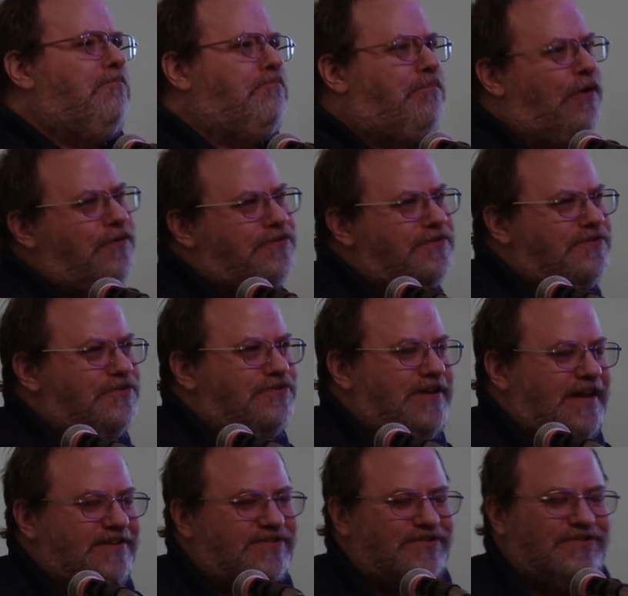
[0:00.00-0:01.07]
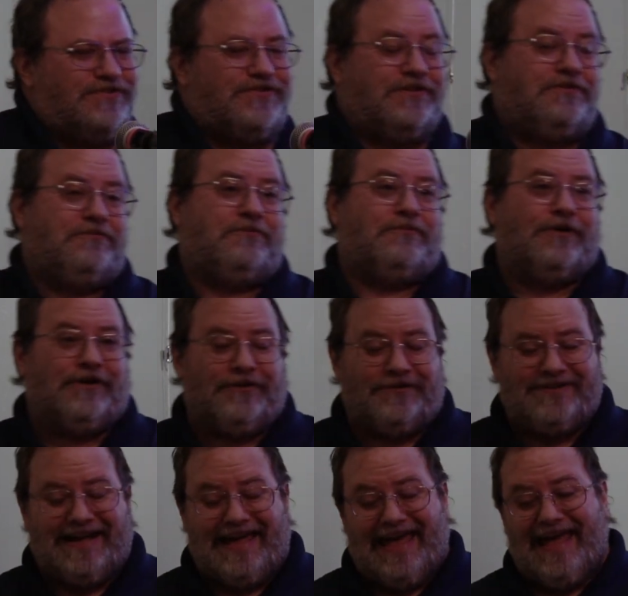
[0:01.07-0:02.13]
Both of those answers
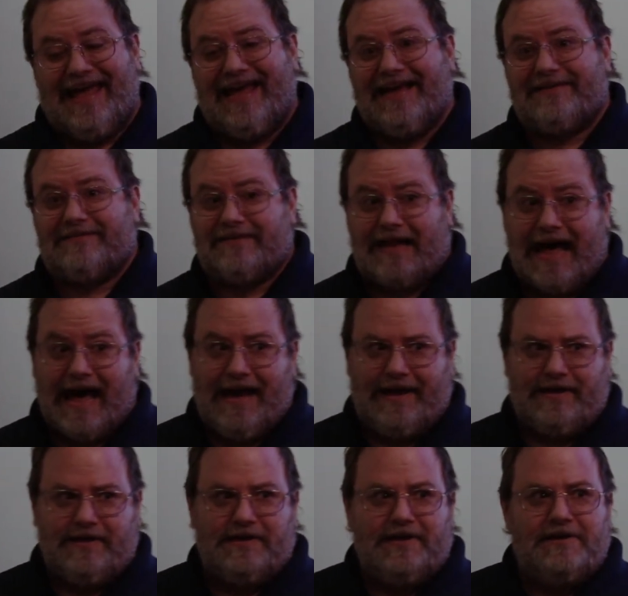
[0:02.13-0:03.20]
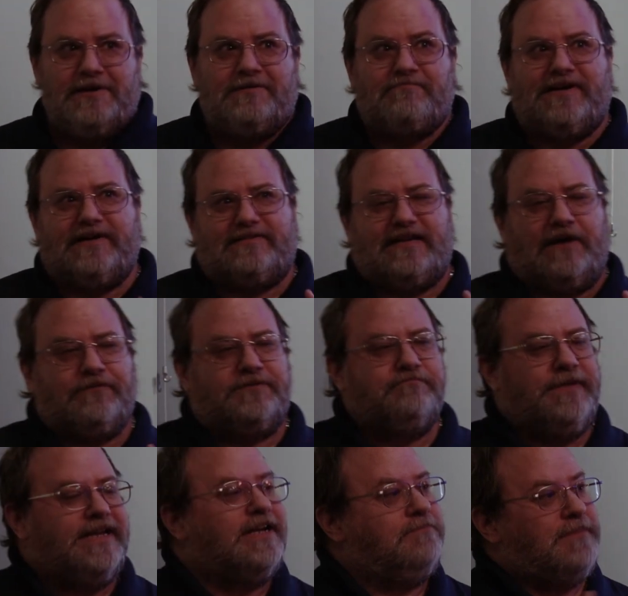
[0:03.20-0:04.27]
were a lie, because I was
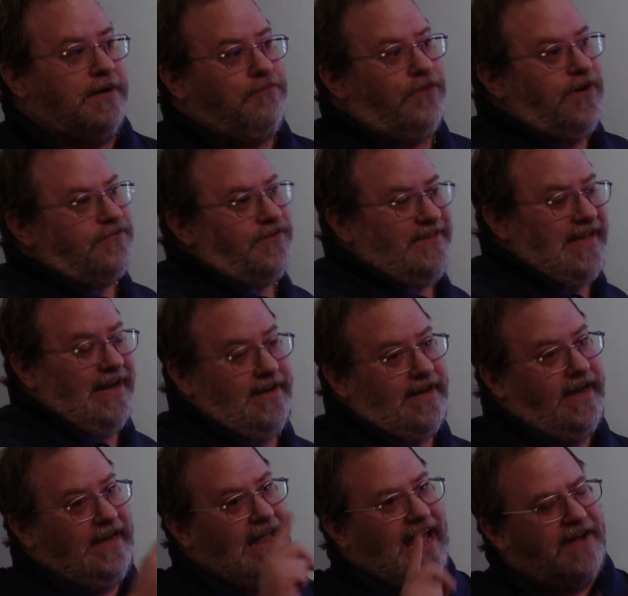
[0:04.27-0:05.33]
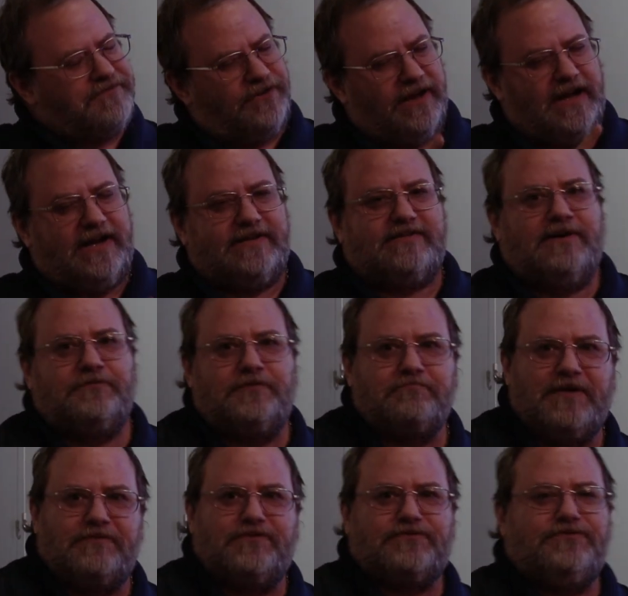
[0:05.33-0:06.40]
meeting my boyfriend that night after I got done with
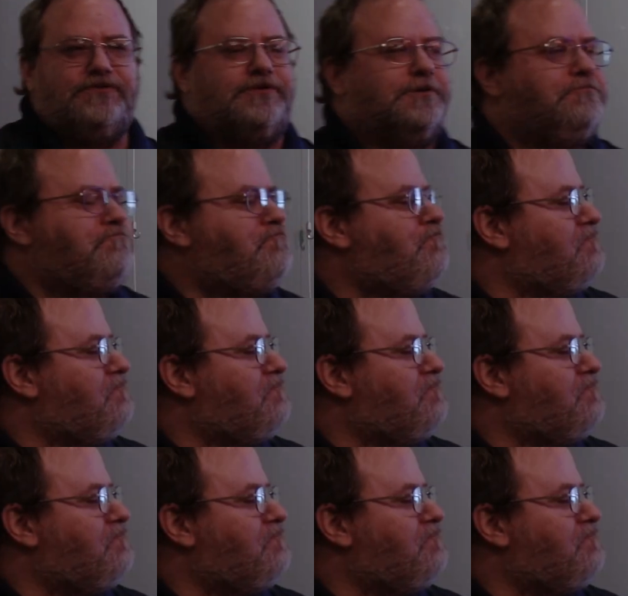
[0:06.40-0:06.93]
my recruiting.